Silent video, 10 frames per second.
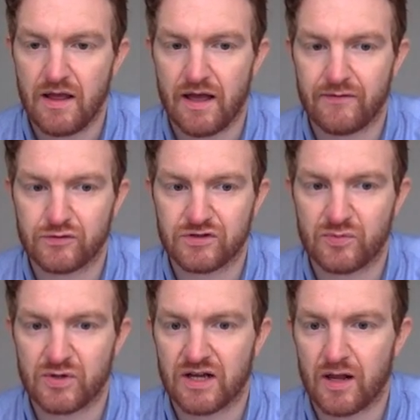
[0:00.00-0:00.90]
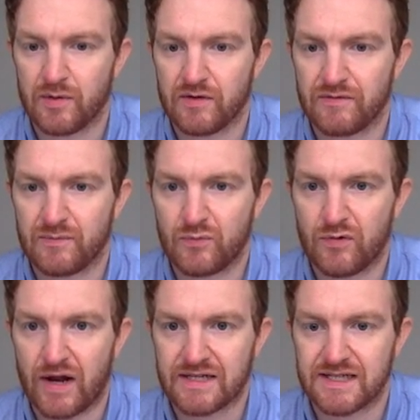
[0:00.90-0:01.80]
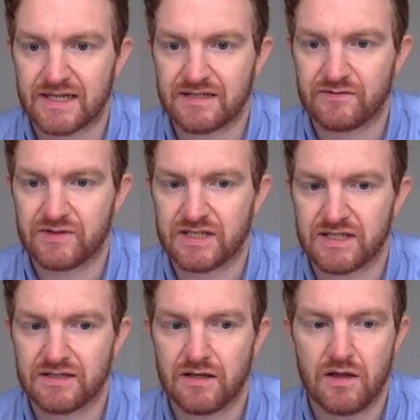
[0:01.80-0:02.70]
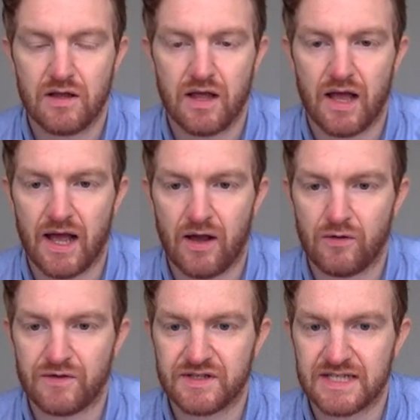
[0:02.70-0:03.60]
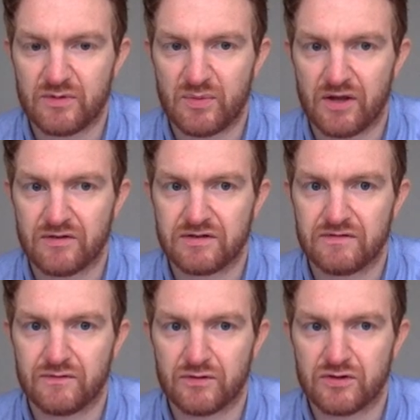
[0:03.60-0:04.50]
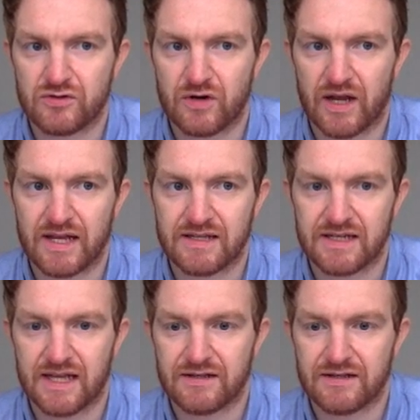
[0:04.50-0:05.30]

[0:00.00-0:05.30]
I've also put a couple of practice activities on the Teamy post for you to try today.